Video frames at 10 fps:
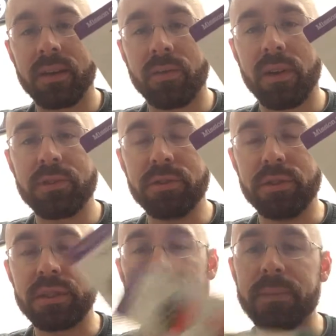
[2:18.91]
why don't you do
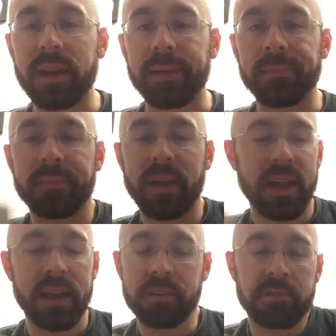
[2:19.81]
the same thing?
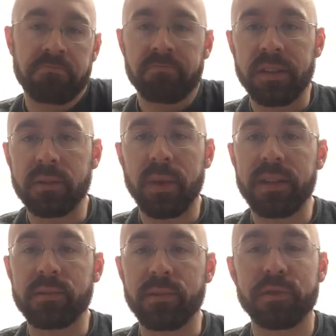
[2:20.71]
And just, it's a way to
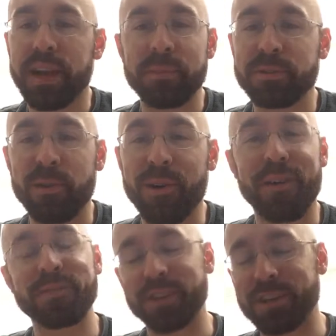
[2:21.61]
sort of strike up a small
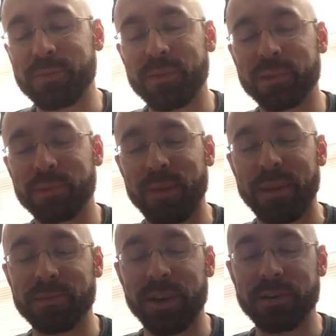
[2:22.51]
conversation with a
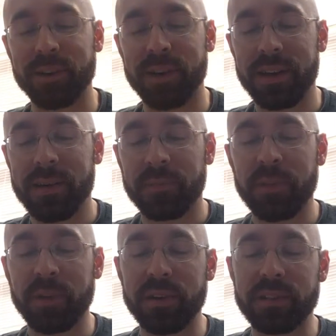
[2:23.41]
random stranger.
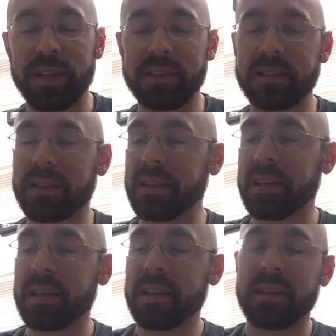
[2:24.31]
This one here says,
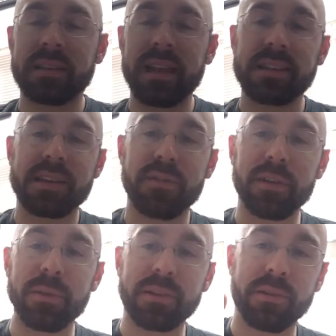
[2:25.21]
take a selfie
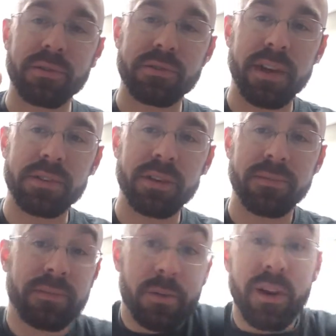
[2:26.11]
with a total stranger.
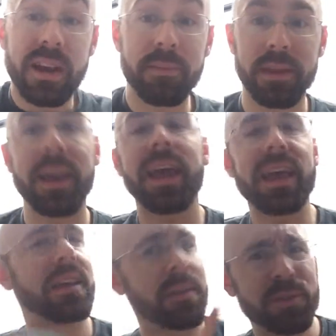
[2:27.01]
You walk up, be like,
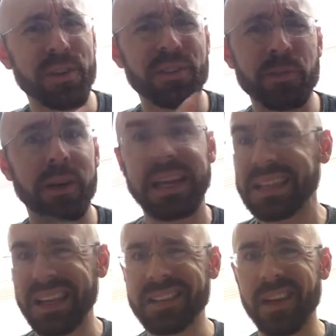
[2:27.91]
hey, I'm sorry, this is weird. Can I
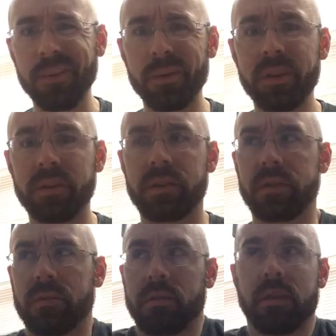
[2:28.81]
take a selfie with you?
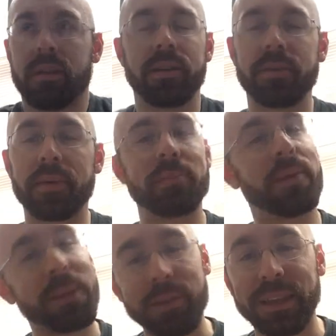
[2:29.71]

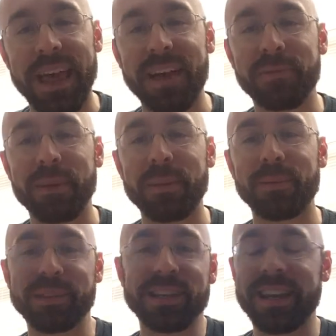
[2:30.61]
Like, people laugh, make
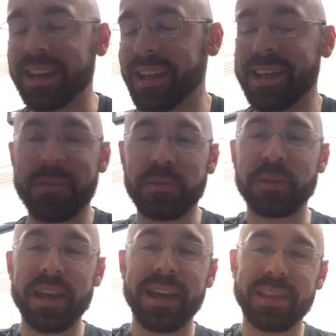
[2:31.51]
people excited. You
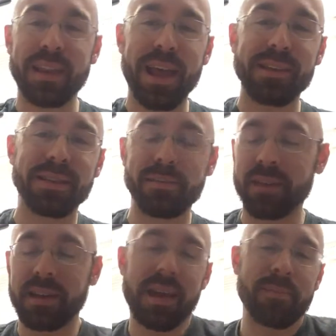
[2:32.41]
take it and you hand it to them, be
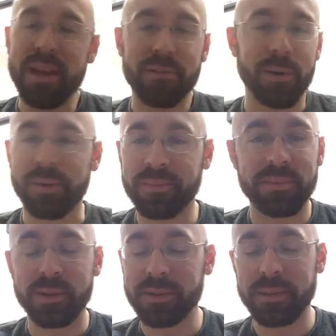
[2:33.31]
like, hey, pay it forward,
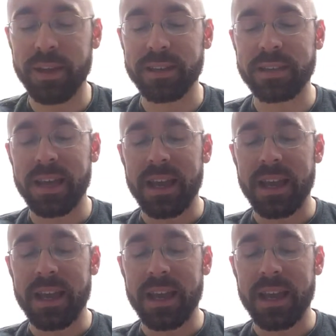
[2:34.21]
do it with somebody else.